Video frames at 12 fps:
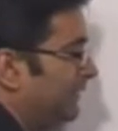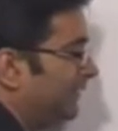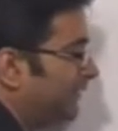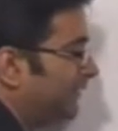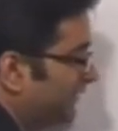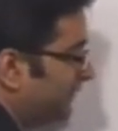getting
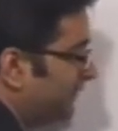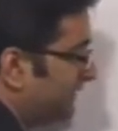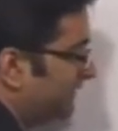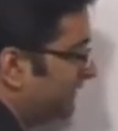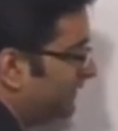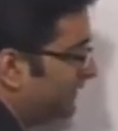this.
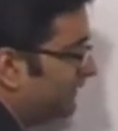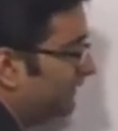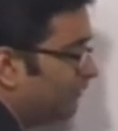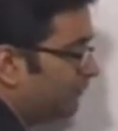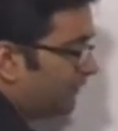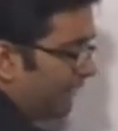By shifting
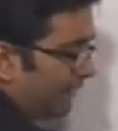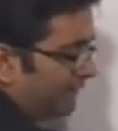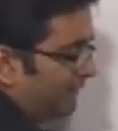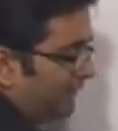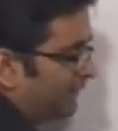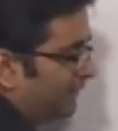the output, I
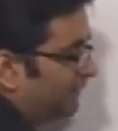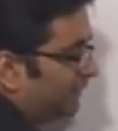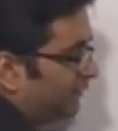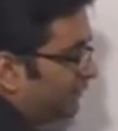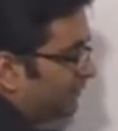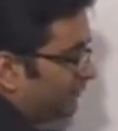am getting this.
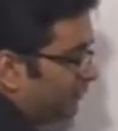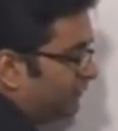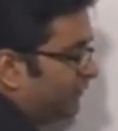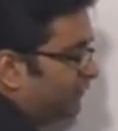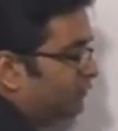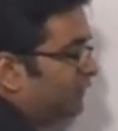Now
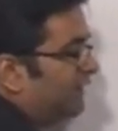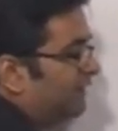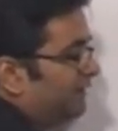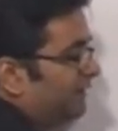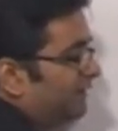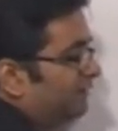both these two are
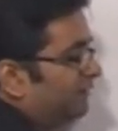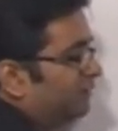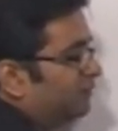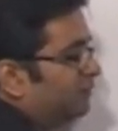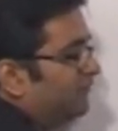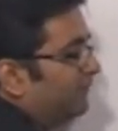different. This
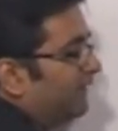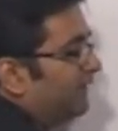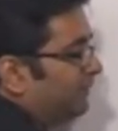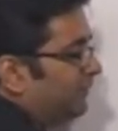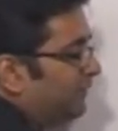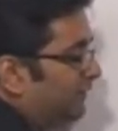is 2t
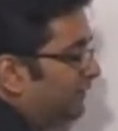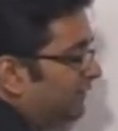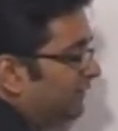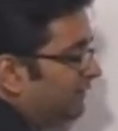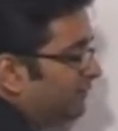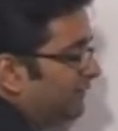minus t naught
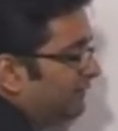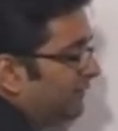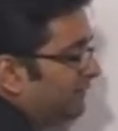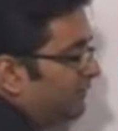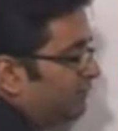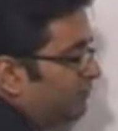and this is 2t
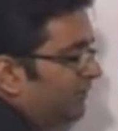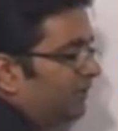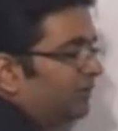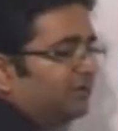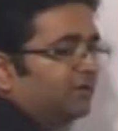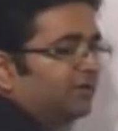minus
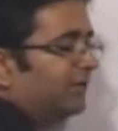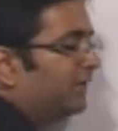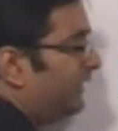2t naught.